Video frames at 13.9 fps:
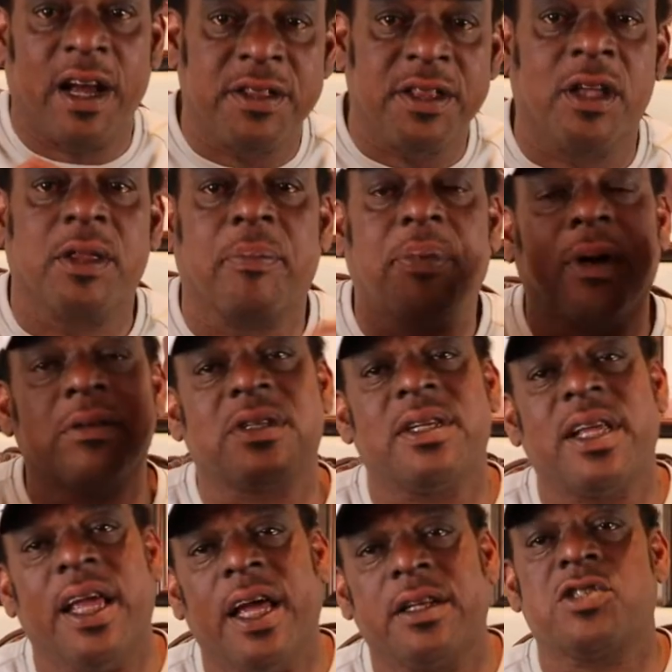yet another
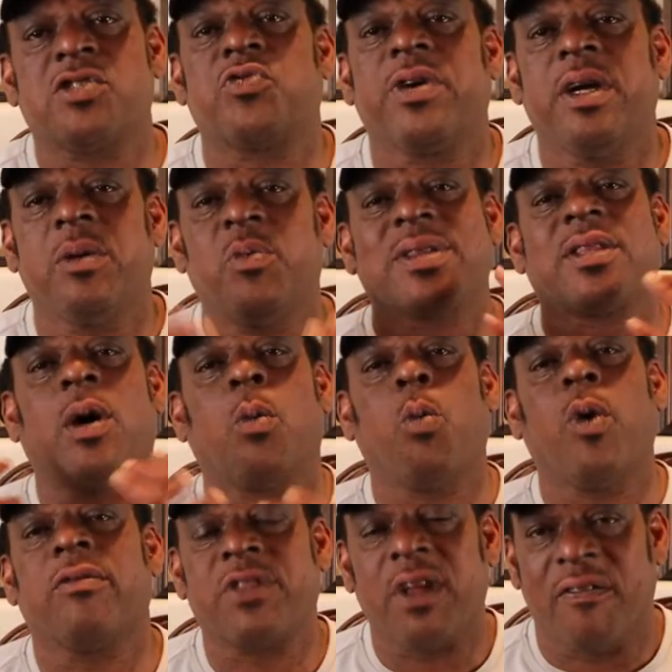person in the stream with a
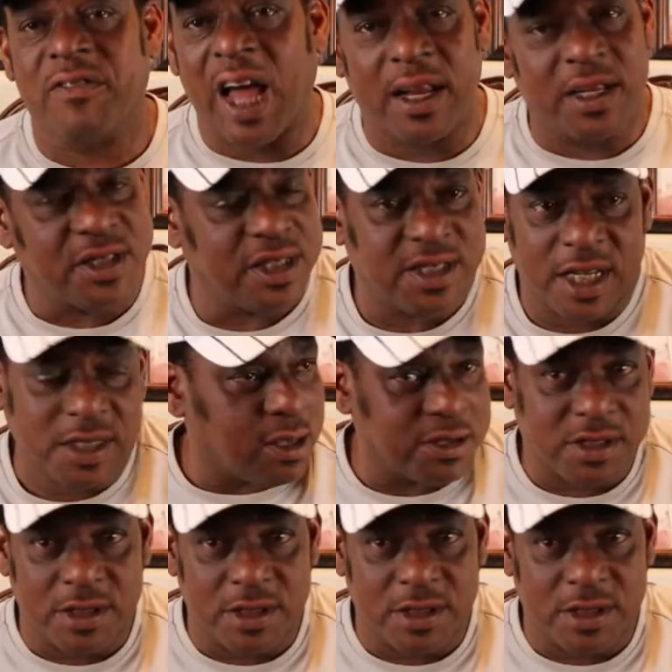wealth of knowledge. And just